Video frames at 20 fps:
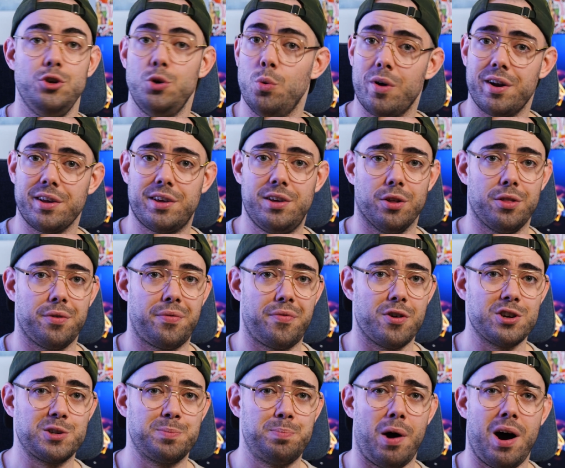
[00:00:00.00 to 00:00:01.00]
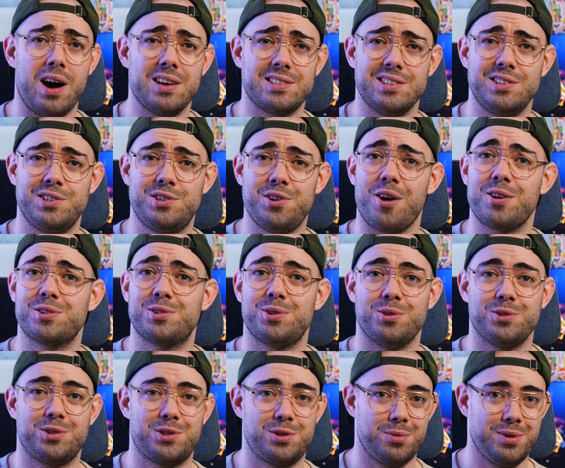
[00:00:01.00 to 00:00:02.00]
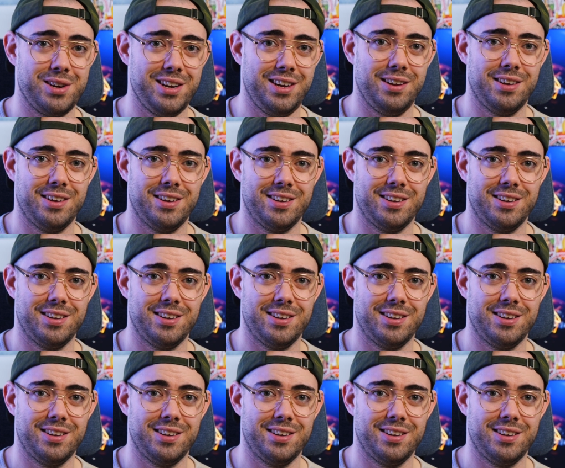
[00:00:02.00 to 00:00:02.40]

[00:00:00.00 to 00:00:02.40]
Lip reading: You want to kill the first boss in Dark Souls 3?